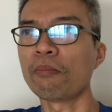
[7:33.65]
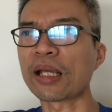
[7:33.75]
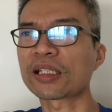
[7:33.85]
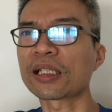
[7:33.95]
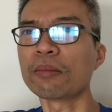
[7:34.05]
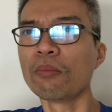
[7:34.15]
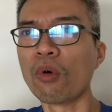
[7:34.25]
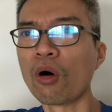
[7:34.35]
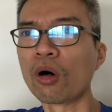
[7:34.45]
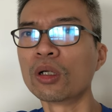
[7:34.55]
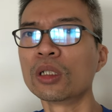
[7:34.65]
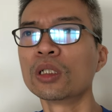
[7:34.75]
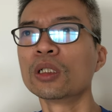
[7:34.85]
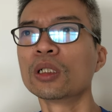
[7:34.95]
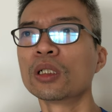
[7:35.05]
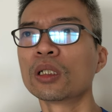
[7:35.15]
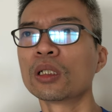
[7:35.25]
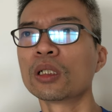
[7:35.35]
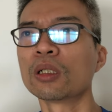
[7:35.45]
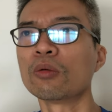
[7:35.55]
makes it more
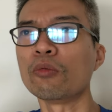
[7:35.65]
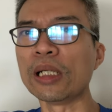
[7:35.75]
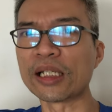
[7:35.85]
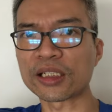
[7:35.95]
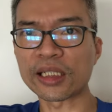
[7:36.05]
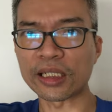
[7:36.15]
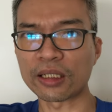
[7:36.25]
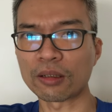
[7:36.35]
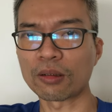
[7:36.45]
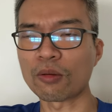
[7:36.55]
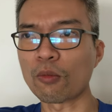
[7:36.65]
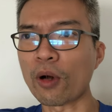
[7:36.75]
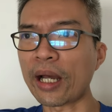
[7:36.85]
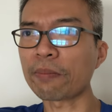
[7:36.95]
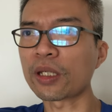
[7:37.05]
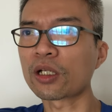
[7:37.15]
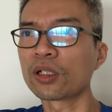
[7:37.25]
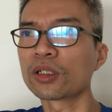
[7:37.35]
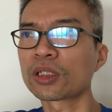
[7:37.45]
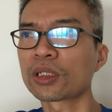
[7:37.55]
realistic. Why?
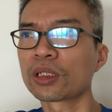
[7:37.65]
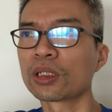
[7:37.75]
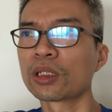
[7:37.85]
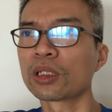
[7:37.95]
Because